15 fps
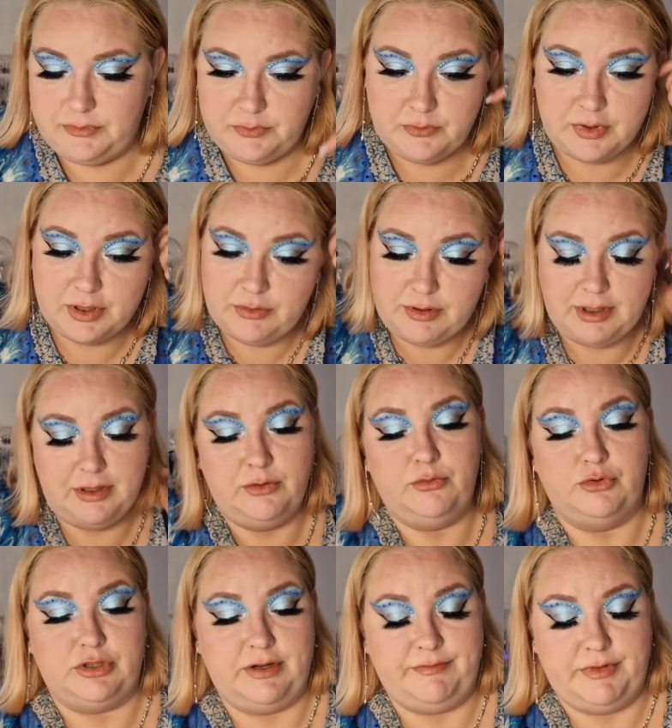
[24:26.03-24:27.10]
Why do I
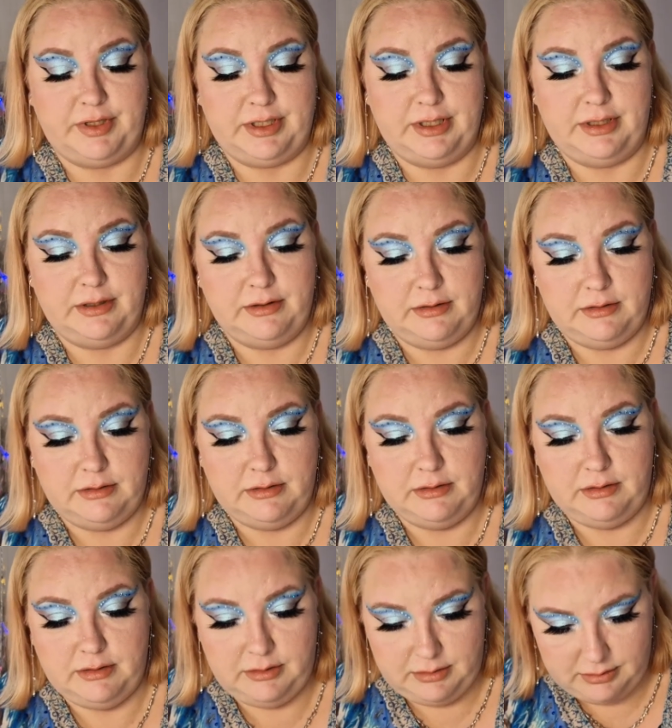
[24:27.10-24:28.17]
lose everything?
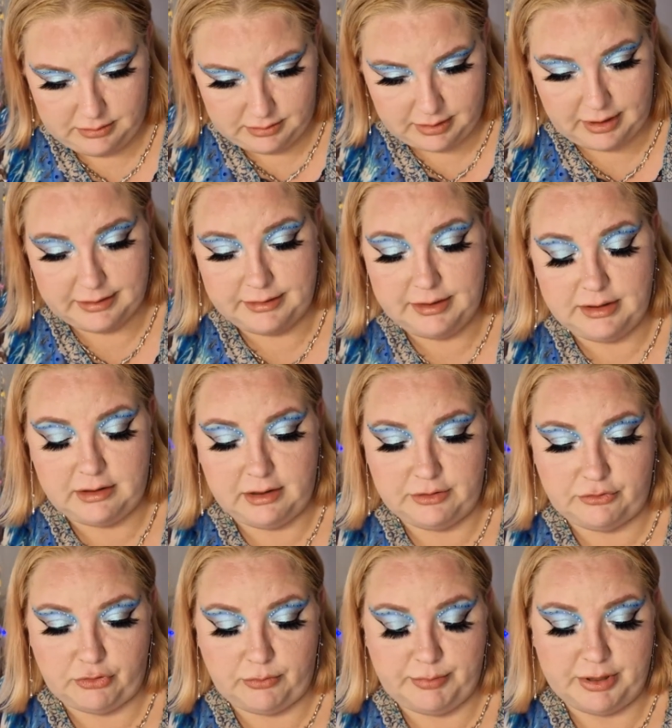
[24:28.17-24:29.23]
I think I
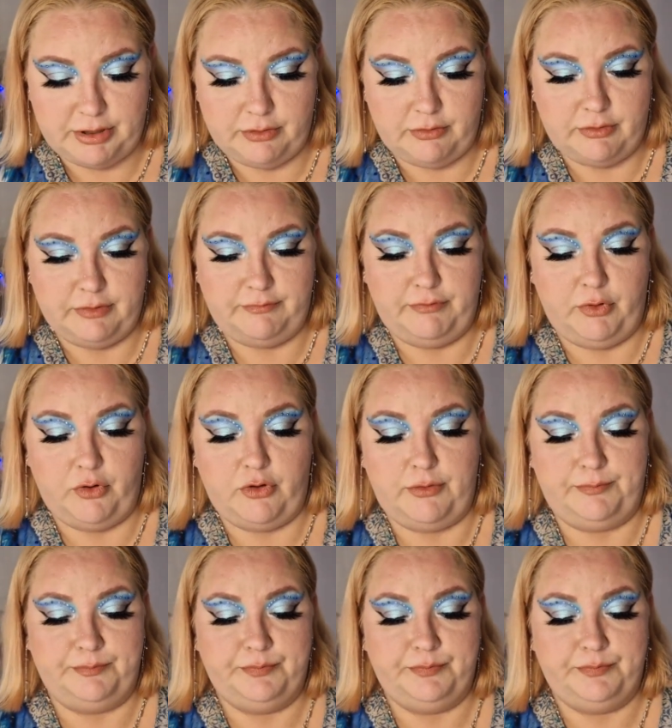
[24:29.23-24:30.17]
dropped it on the floor.